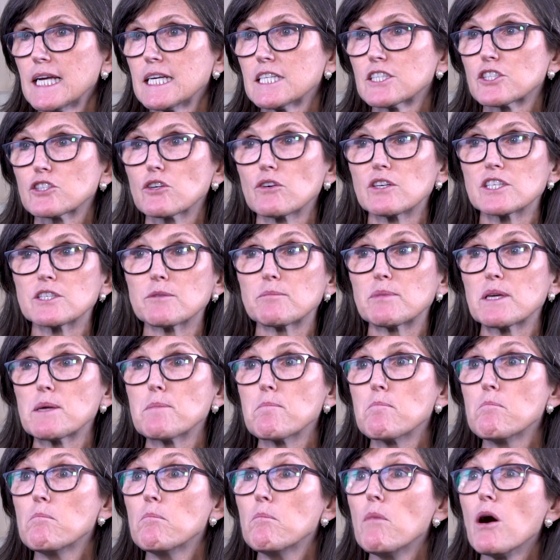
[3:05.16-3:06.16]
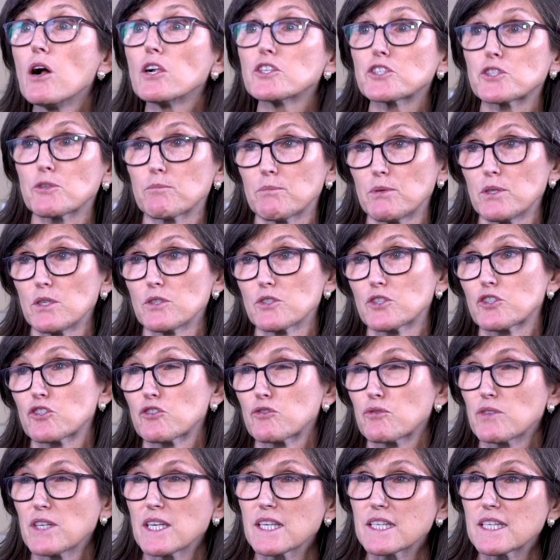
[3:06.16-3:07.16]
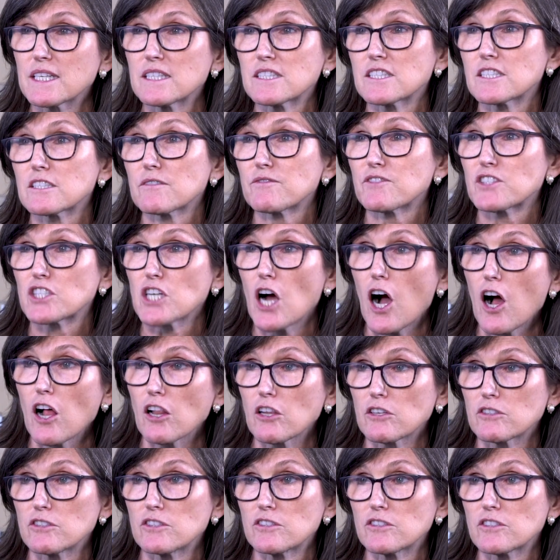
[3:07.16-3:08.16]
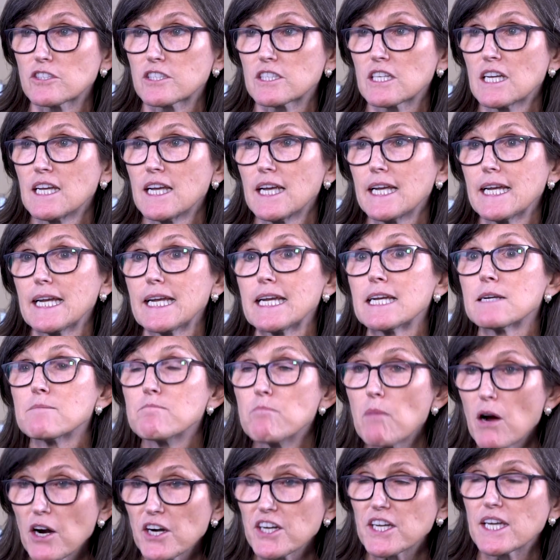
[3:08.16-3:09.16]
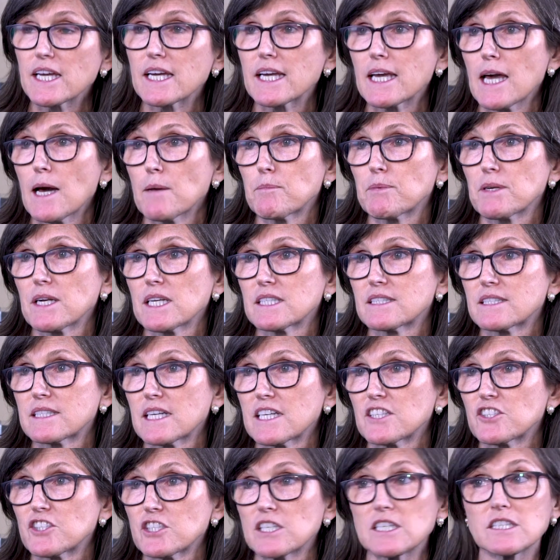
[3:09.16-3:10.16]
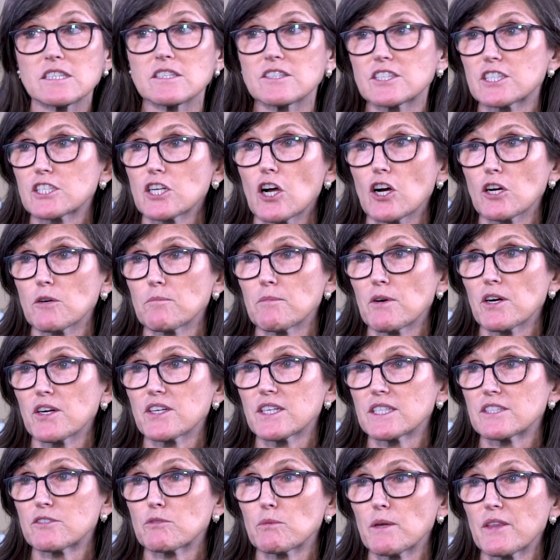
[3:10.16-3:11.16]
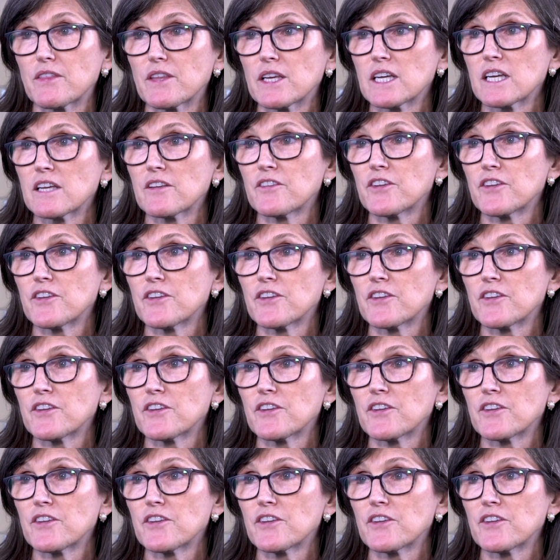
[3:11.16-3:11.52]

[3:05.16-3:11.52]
is going to be multiple trillions of dollars in market capitalization and stock markets, we think,